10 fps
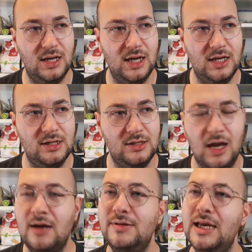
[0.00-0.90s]

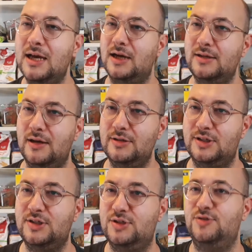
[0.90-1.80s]
And oh yeah, I
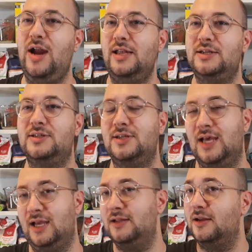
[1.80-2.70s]
stretched today.